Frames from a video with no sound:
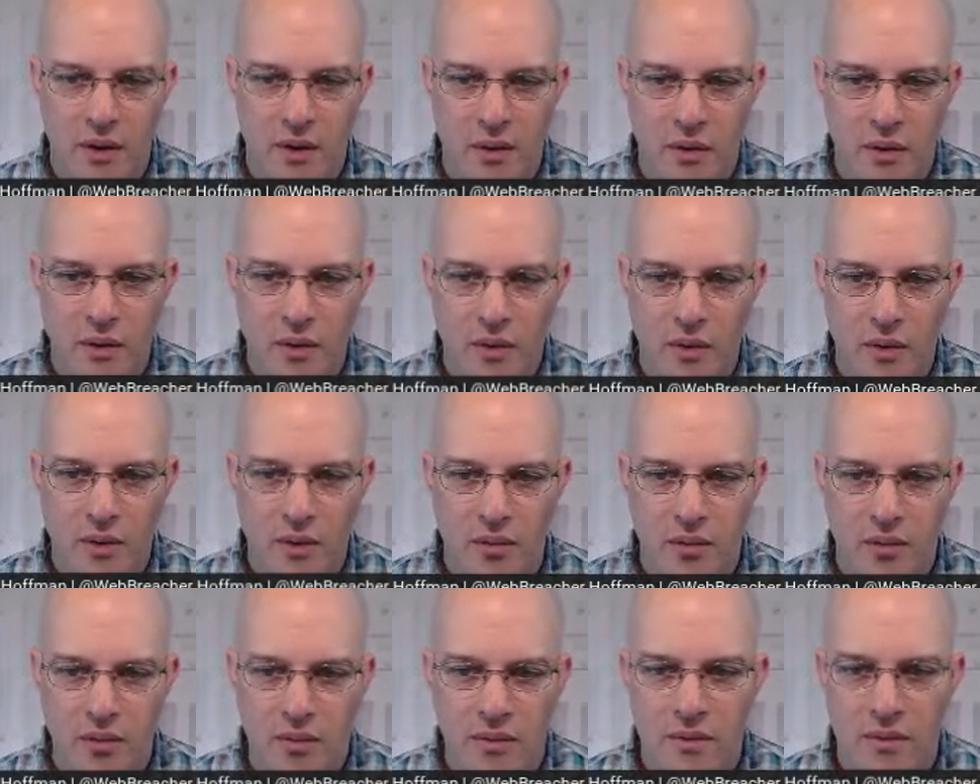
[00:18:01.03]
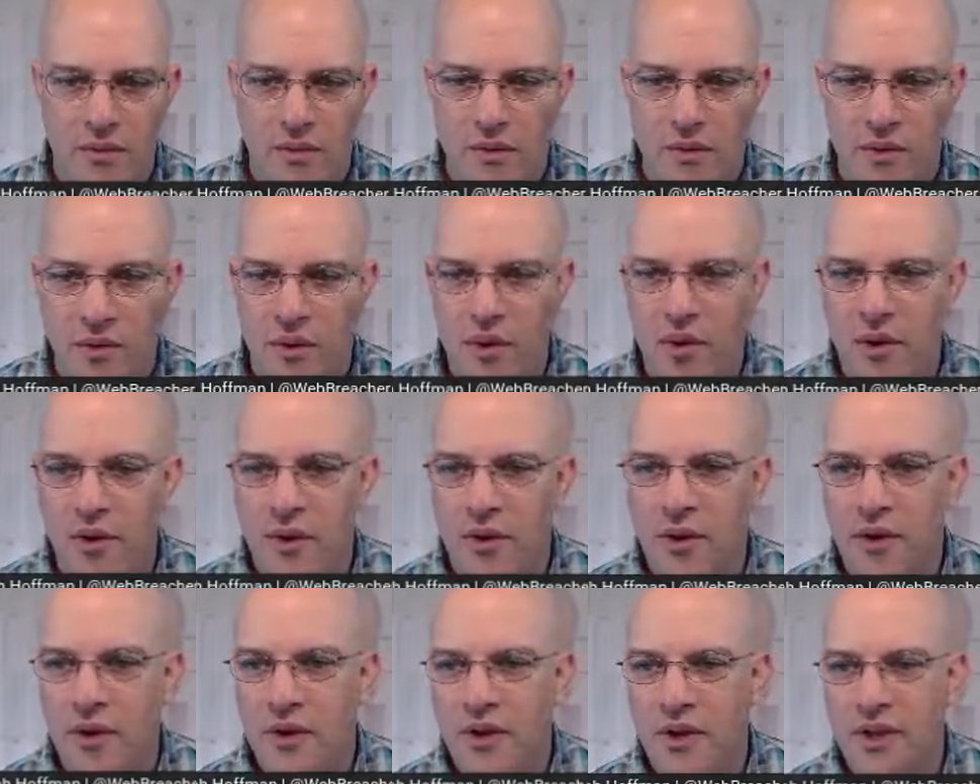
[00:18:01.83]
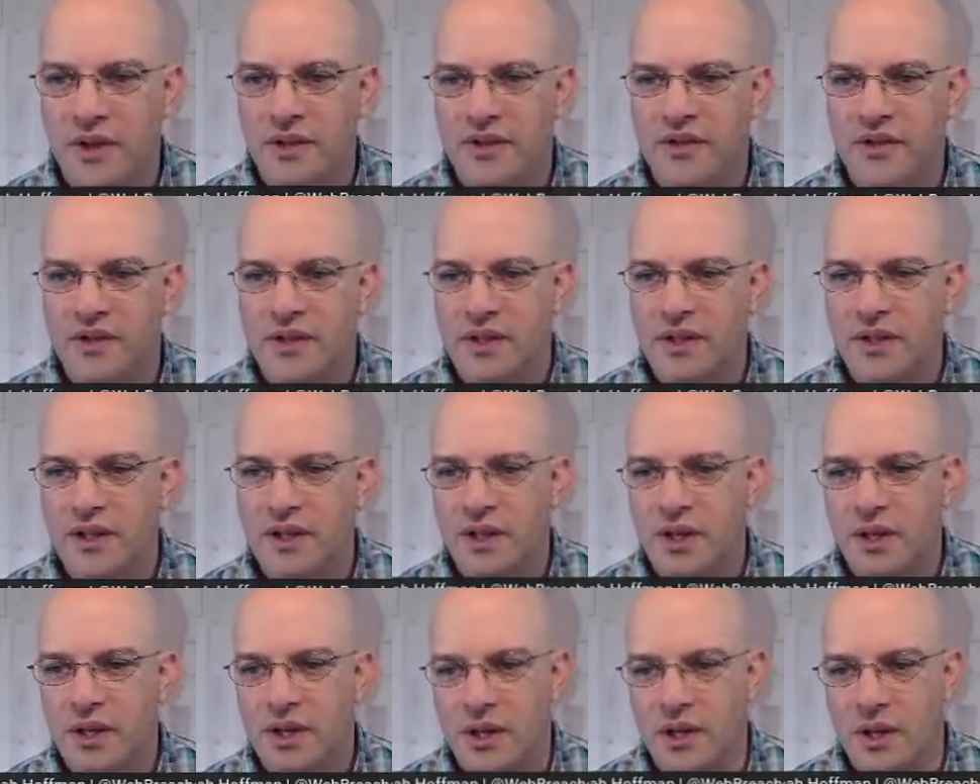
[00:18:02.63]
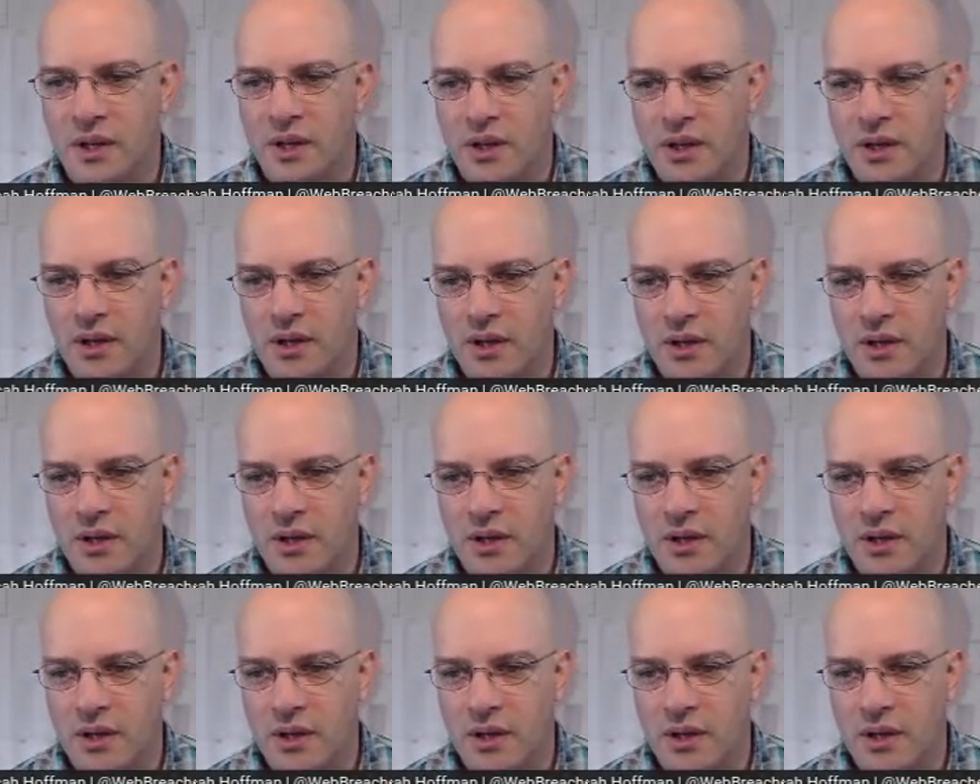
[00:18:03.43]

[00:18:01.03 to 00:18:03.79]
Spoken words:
Well, let's see.